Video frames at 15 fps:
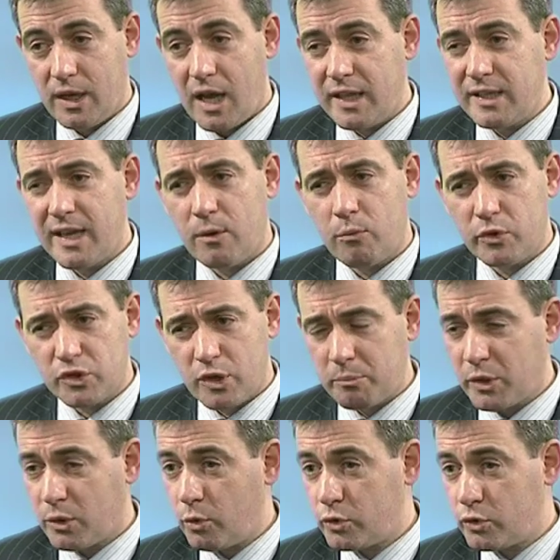And yet when
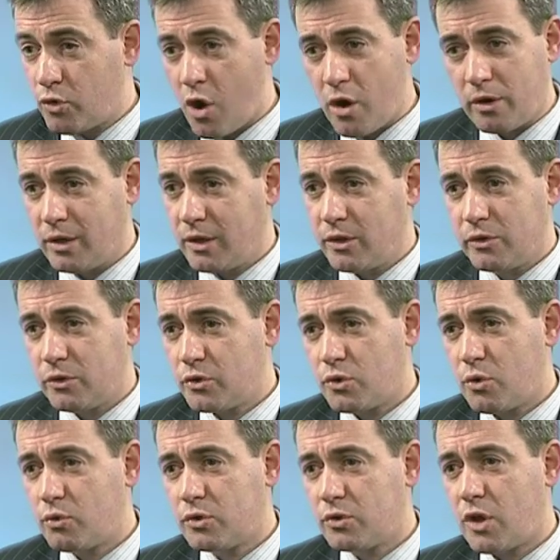something goes wrong, there's no